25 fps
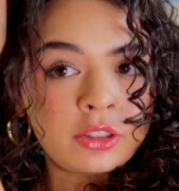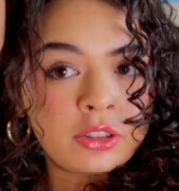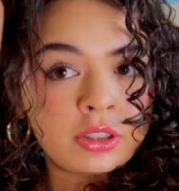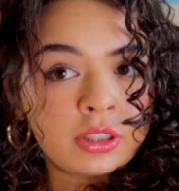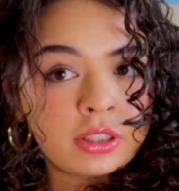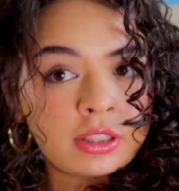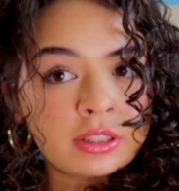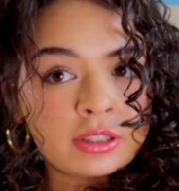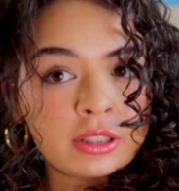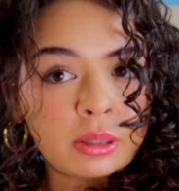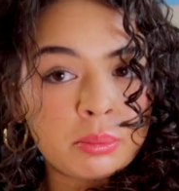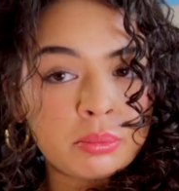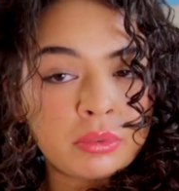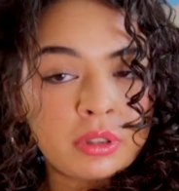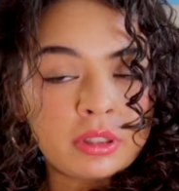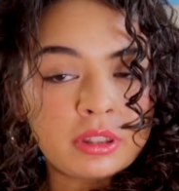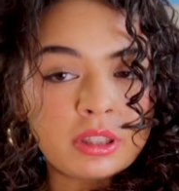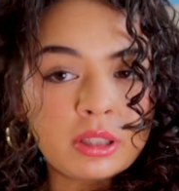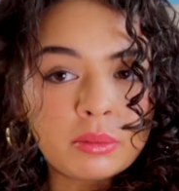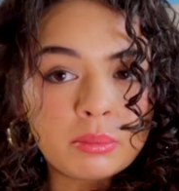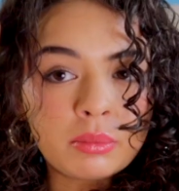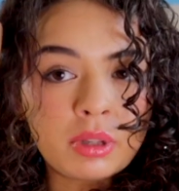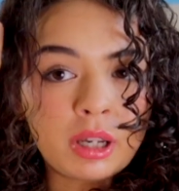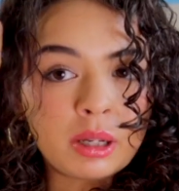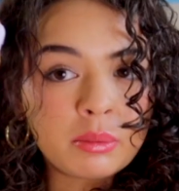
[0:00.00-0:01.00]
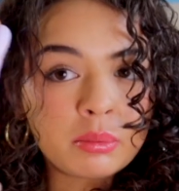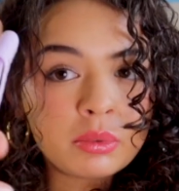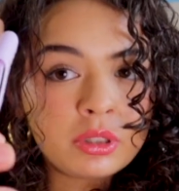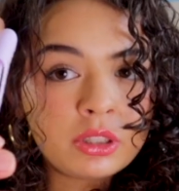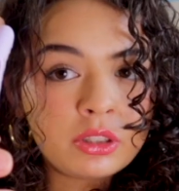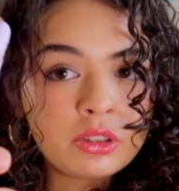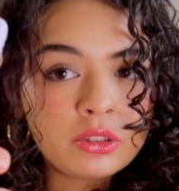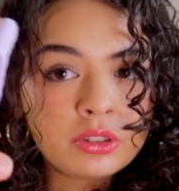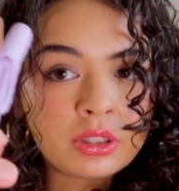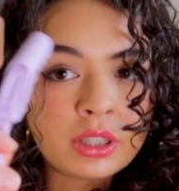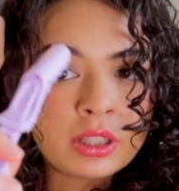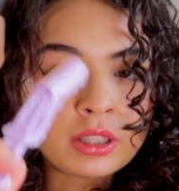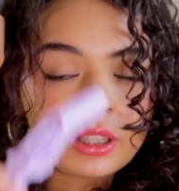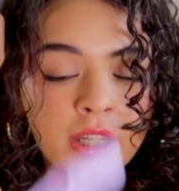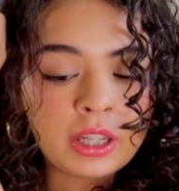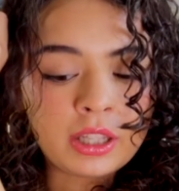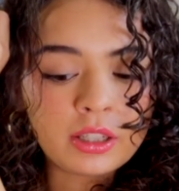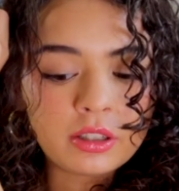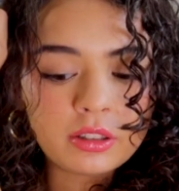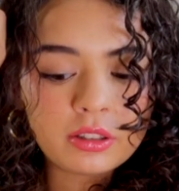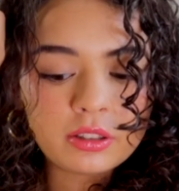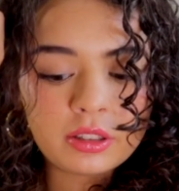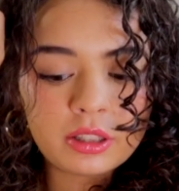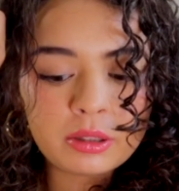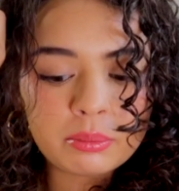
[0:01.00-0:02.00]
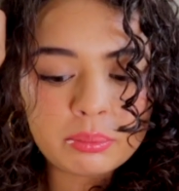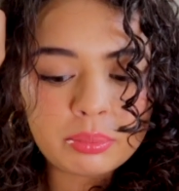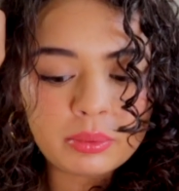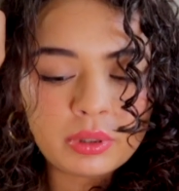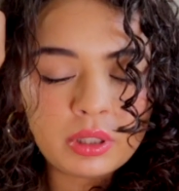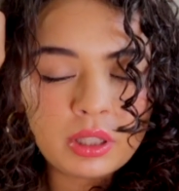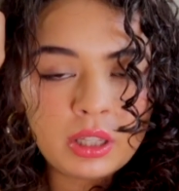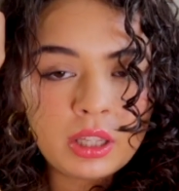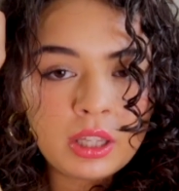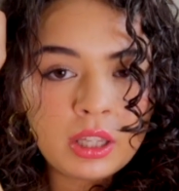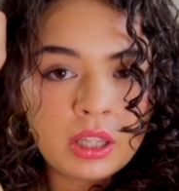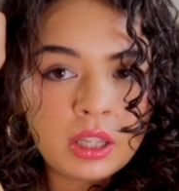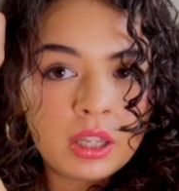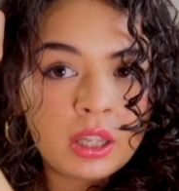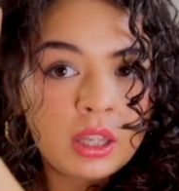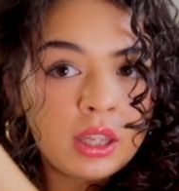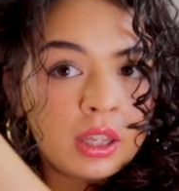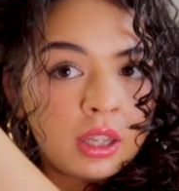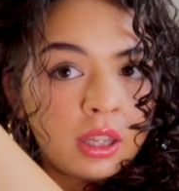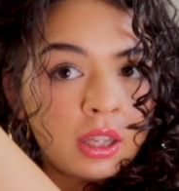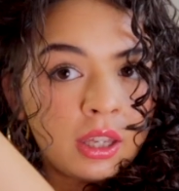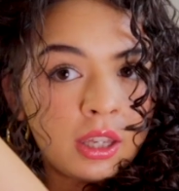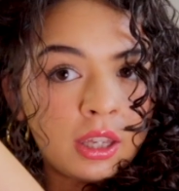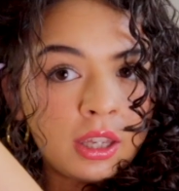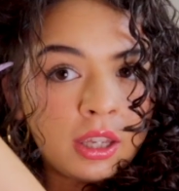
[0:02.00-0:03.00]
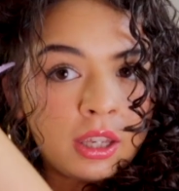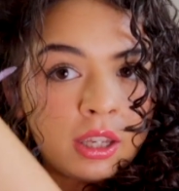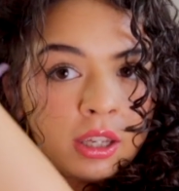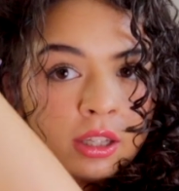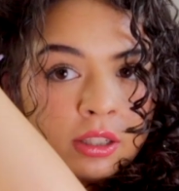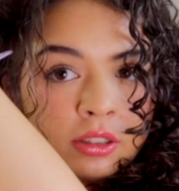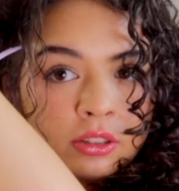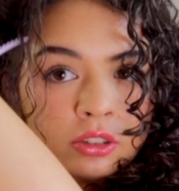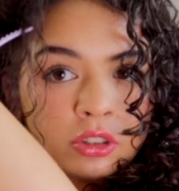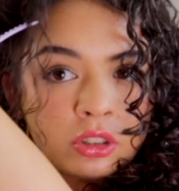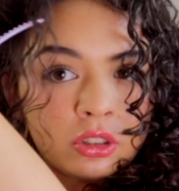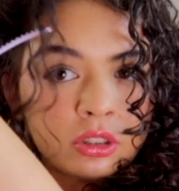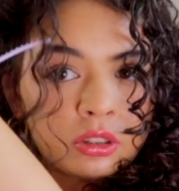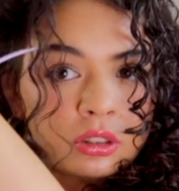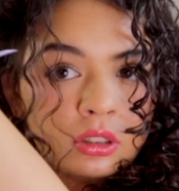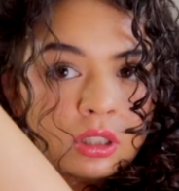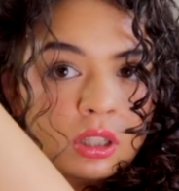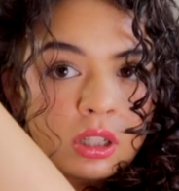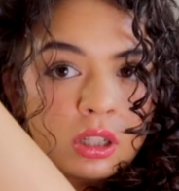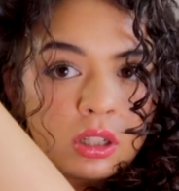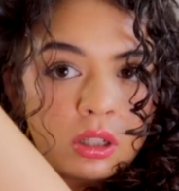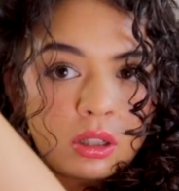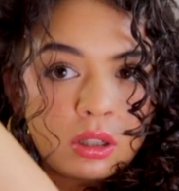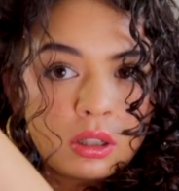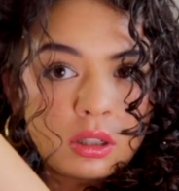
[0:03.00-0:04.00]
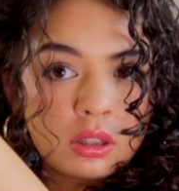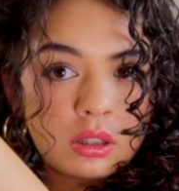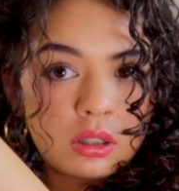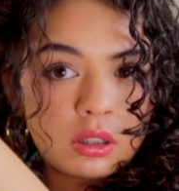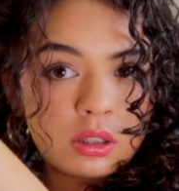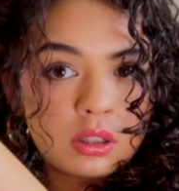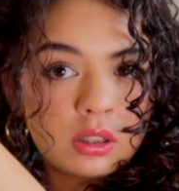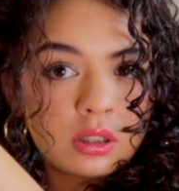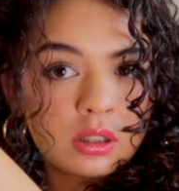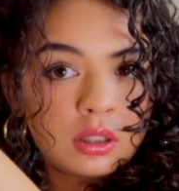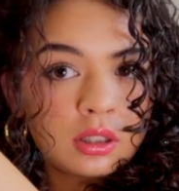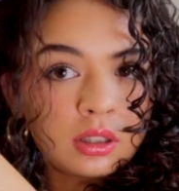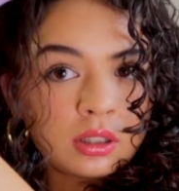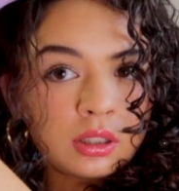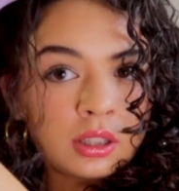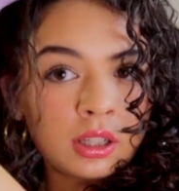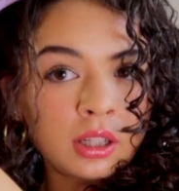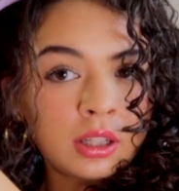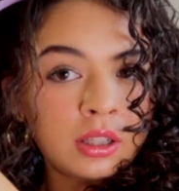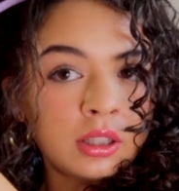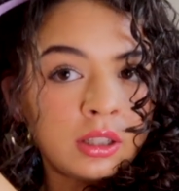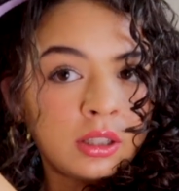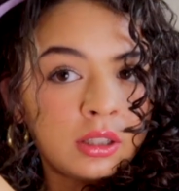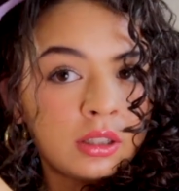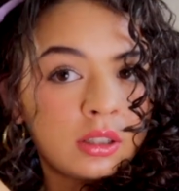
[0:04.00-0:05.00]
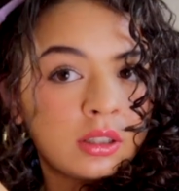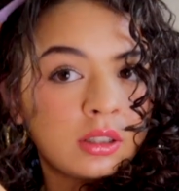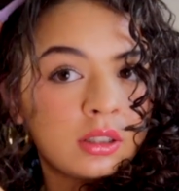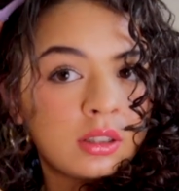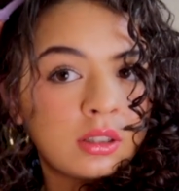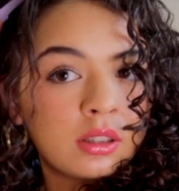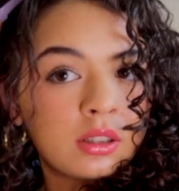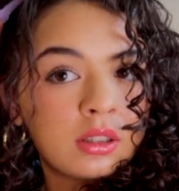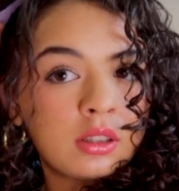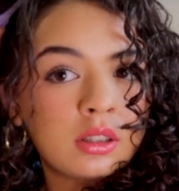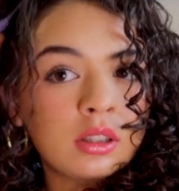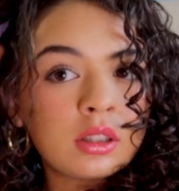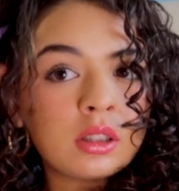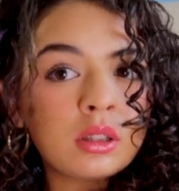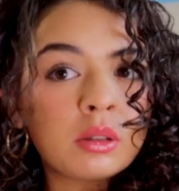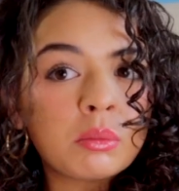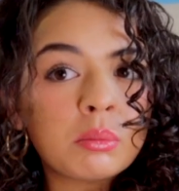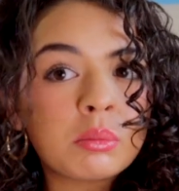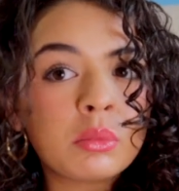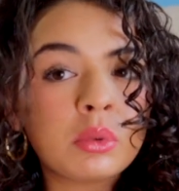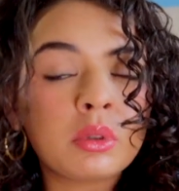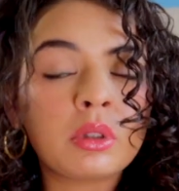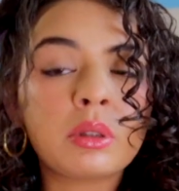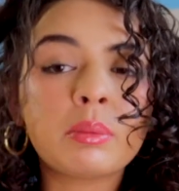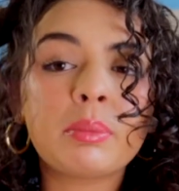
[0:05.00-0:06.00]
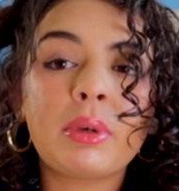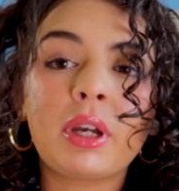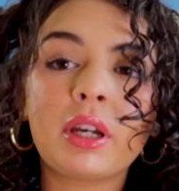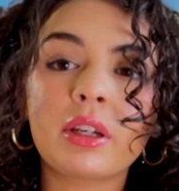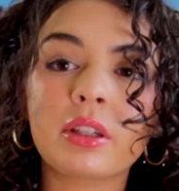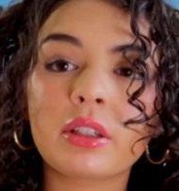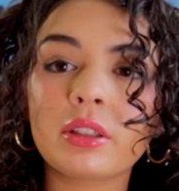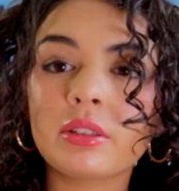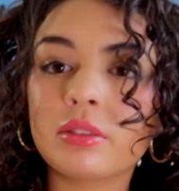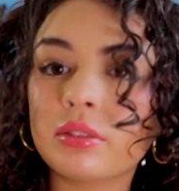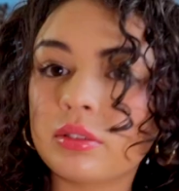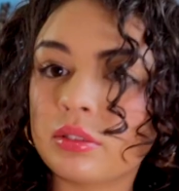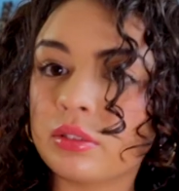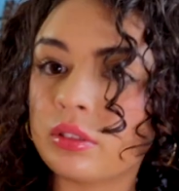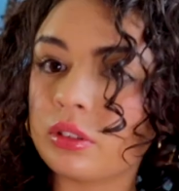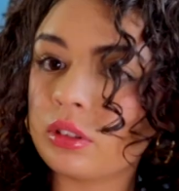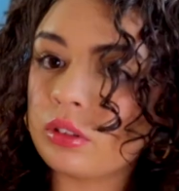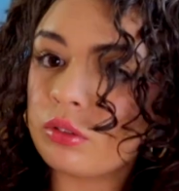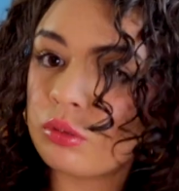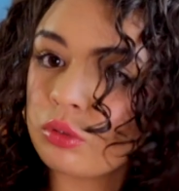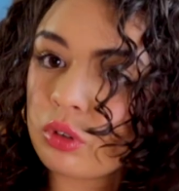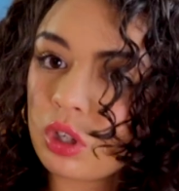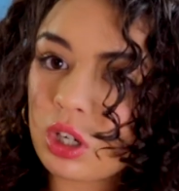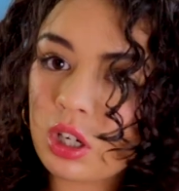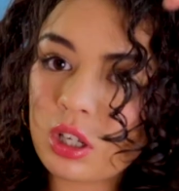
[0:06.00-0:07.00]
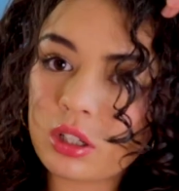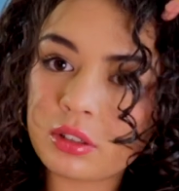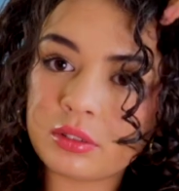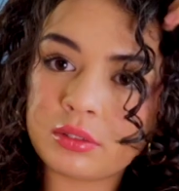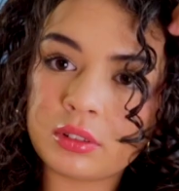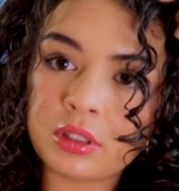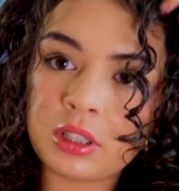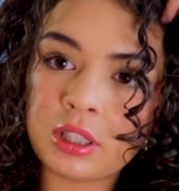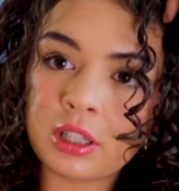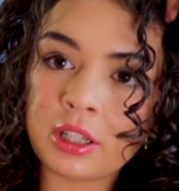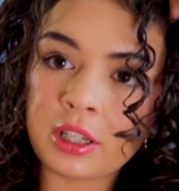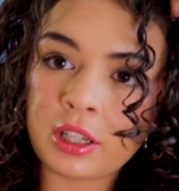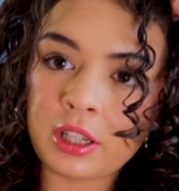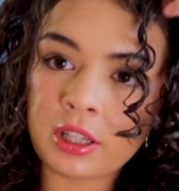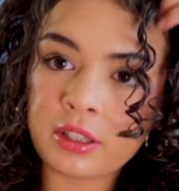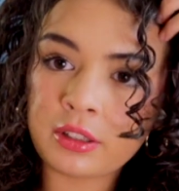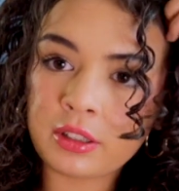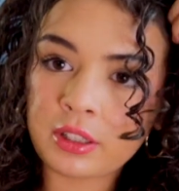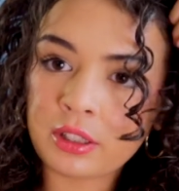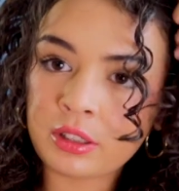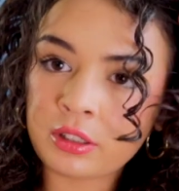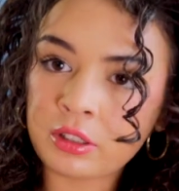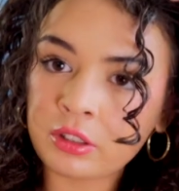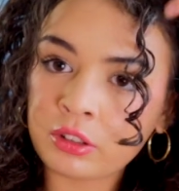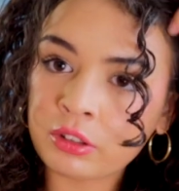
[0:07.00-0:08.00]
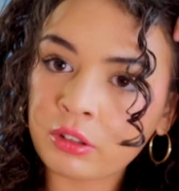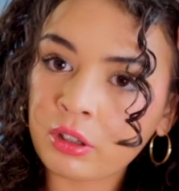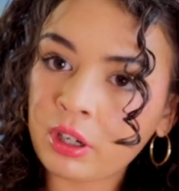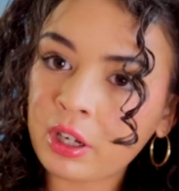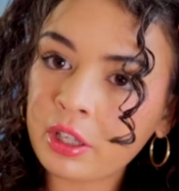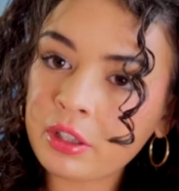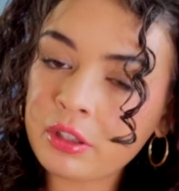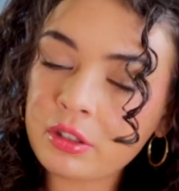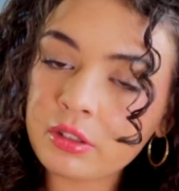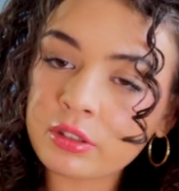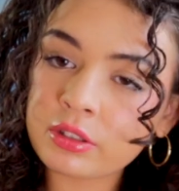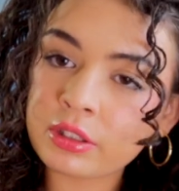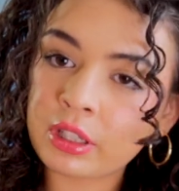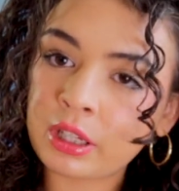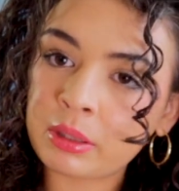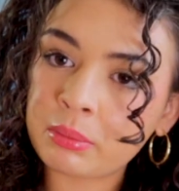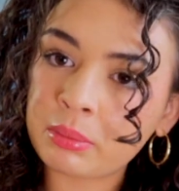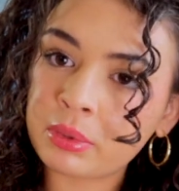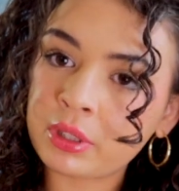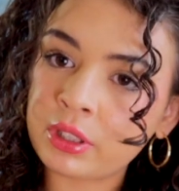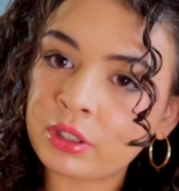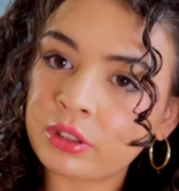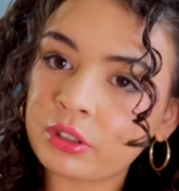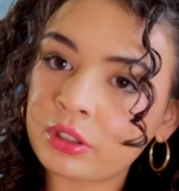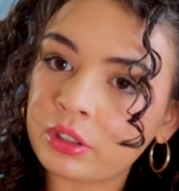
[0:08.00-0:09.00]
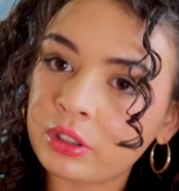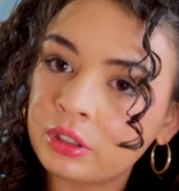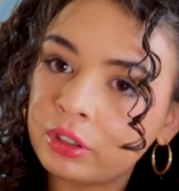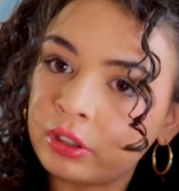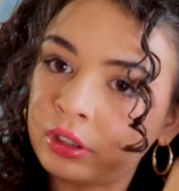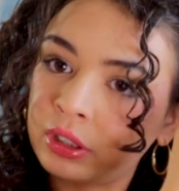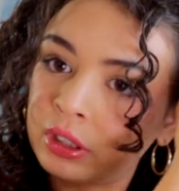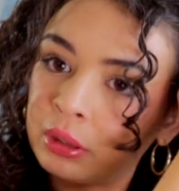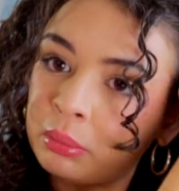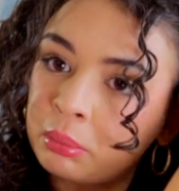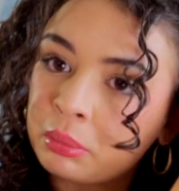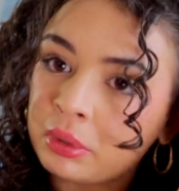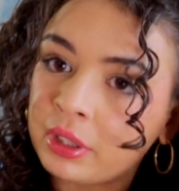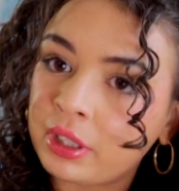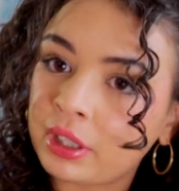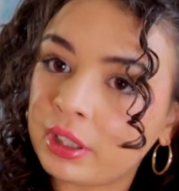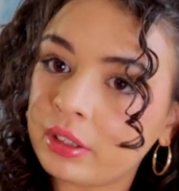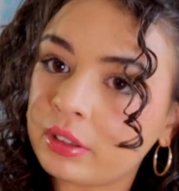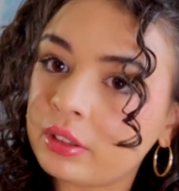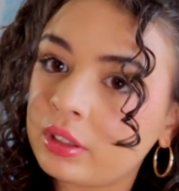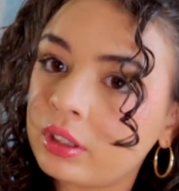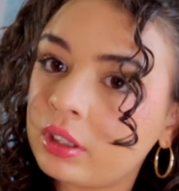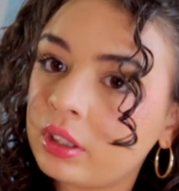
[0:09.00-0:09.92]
you're going to separate them. I'm going to use a gator clip and just kind of pull it back. Voila! And then your other side piece, you're going to braid.